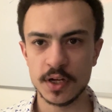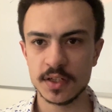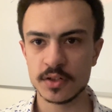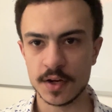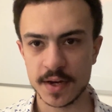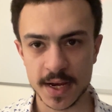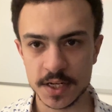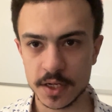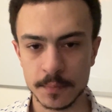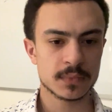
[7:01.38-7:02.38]
it, it's not a
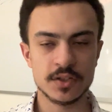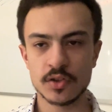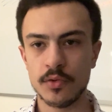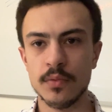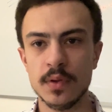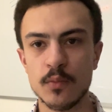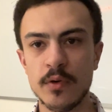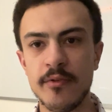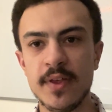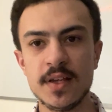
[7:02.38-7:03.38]
danger. And so
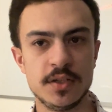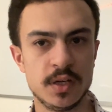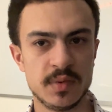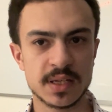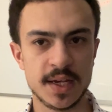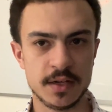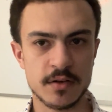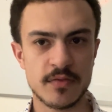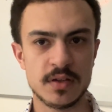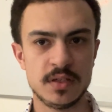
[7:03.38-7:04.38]
with this, you're going to be taking
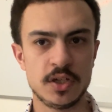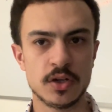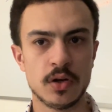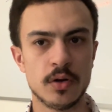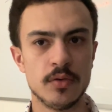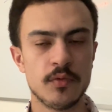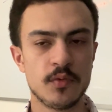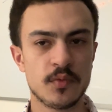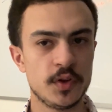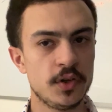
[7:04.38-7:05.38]
advantage of
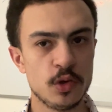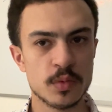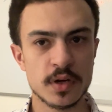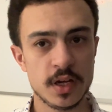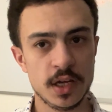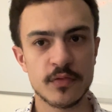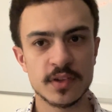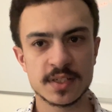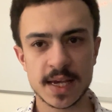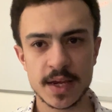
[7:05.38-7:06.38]
the human need for
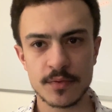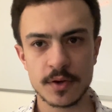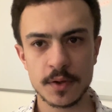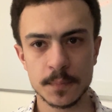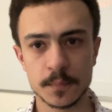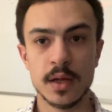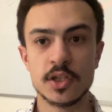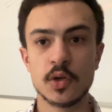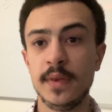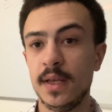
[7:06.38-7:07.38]
safety. And
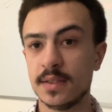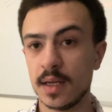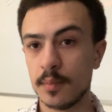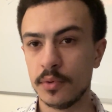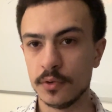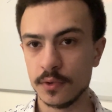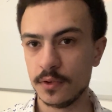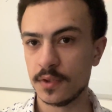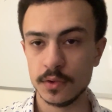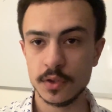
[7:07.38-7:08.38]
so in the
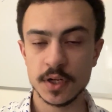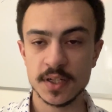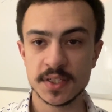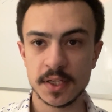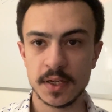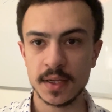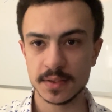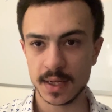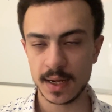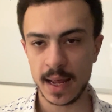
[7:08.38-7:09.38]
examples, you're going to see
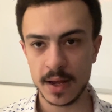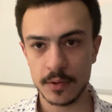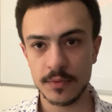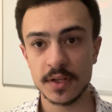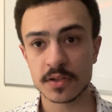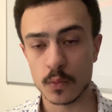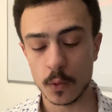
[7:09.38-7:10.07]
exactly how this can